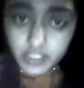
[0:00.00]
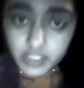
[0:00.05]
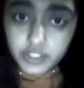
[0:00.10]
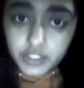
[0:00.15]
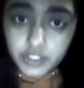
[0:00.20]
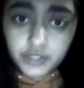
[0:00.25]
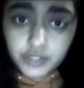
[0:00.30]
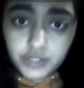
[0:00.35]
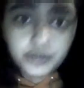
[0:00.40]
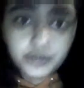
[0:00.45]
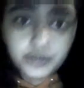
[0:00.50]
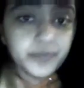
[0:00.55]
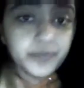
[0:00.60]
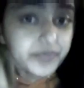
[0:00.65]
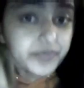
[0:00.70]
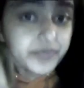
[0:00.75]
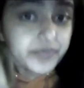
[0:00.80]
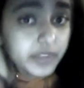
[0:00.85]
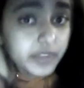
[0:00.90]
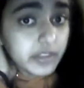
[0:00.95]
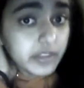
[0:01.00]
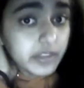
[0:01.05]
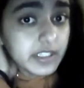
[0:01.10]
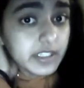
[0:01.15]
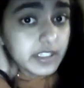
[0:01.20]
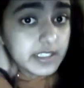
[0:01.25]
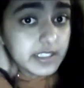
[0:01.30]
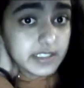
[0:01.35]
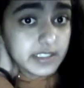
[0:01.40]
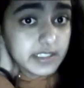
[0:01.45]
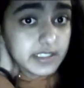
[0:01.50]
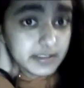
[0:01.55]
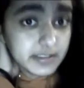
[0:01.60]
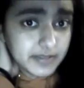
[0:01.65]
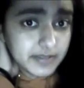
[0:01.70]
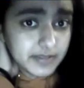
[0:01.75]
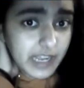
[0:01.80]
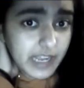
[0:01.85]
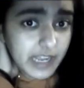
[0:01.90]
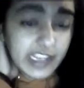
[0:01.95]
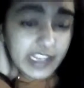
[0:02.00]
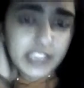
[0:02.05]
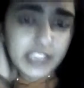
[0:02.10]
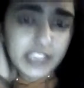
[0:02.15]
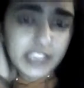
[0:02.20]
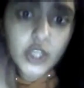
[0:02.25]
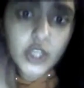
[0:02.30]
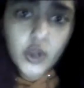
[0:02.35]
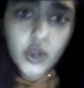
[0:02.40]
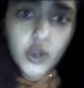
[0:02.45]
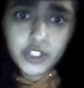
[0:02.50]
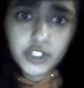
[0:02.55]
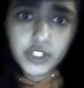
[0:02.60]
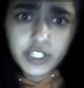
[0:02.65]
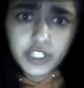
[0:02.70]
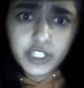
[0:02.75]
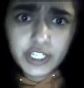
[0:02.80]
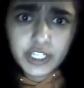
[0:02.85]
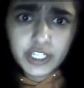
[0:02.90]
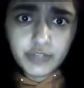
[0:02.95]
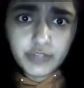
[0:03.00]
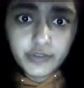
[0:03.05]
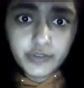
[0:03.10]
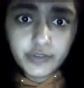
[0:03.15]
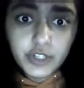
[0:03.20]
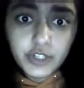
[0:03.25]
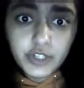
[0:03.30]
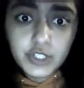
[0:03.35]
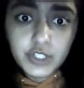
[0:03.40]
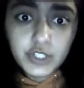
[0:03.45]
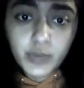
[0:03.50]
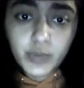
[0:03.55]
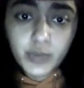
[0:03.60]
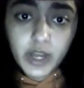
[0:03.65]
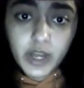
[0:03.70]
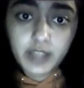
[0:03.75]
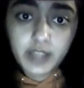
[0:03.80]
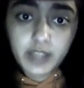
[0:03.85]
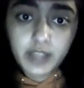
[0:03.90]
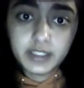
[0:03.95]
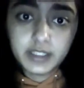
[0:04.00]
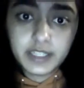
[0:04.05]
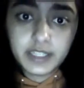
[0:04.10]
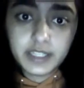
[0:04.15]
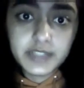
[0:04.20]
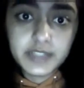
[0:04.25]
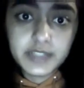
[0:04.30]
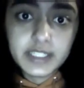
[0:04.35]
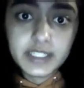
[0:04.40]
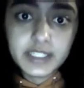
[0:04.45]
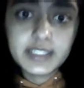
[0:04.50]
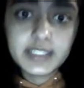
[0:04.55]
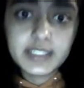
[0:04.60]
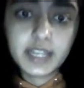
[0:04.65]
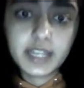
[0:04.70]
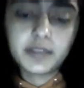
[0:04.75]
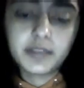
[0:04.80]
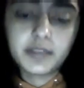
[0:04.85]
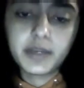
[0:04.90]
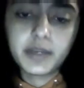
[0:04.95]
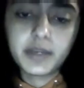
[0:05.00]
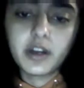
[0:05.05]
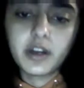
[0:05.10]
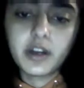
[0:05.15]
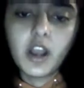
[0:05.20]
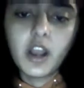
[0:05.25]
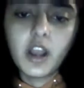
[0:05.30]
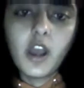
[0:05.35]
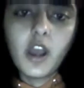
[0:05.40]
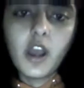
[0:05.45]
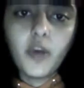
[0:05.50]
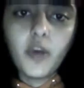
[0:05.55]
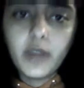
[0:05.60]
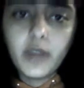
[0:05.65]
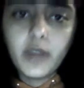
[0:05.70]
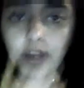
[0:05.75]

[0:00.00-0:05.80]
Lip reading: to this, I guess, alternate universe where Ella lives inside the mirror. When